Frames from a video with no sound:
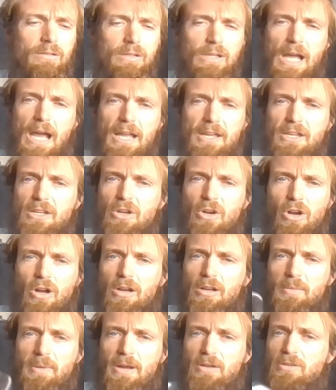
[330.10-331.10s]
Yeah, you're not
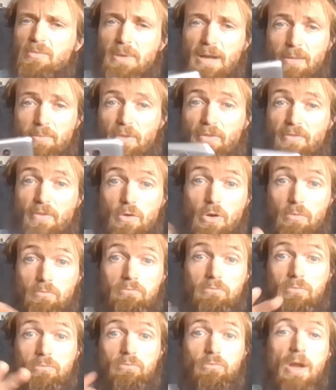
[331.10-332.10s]
going to be able to pick up the phone and
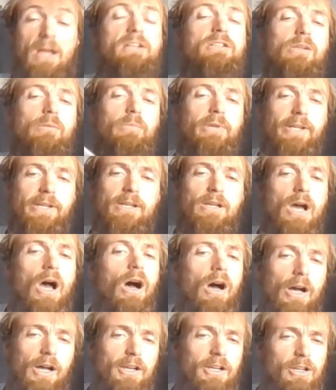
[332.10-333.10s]
ring somebody.
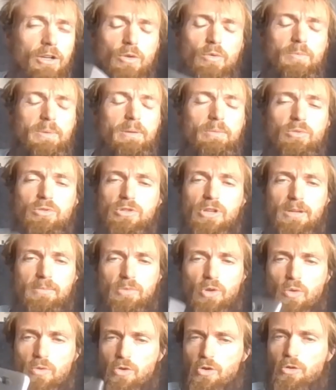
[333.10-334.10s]
And I know people keep
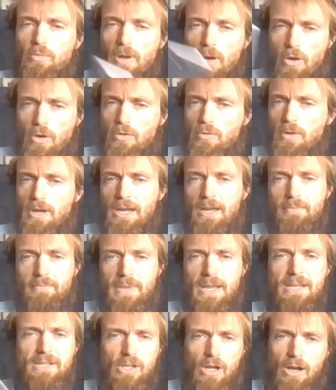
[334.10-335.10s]
going on about, oh, E M
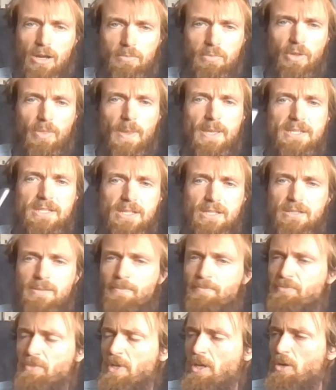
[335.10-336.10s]
Ps, I can put this in
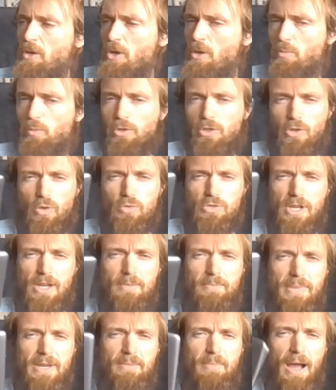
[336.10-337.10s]
one of those E
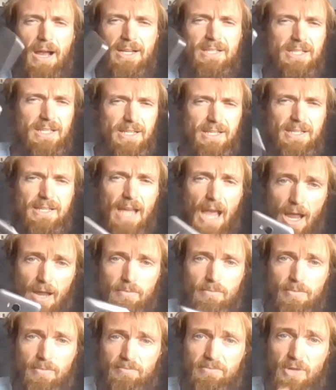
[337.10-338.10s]
M P bags. Yeah,
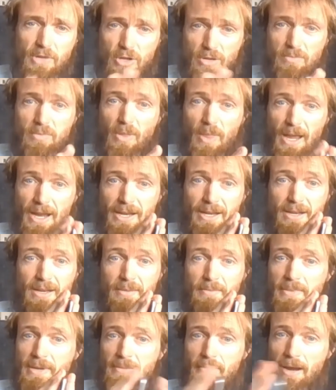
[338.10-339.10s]
you can put that in an E
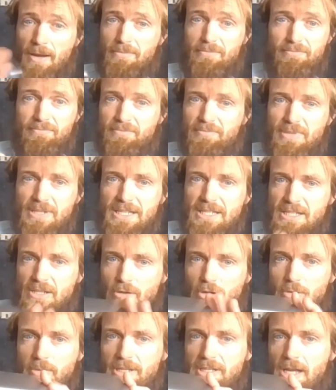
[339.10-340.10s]
M P bag, but it's still
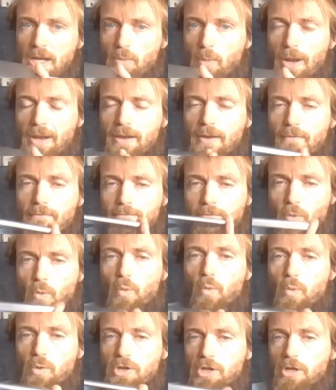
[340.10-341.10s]
going to be a dead weight
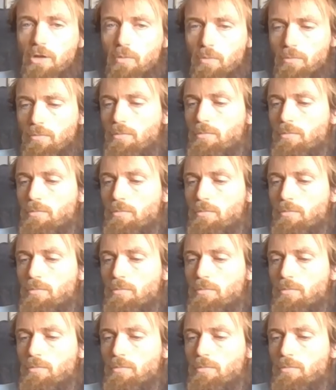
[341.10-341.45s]
for you.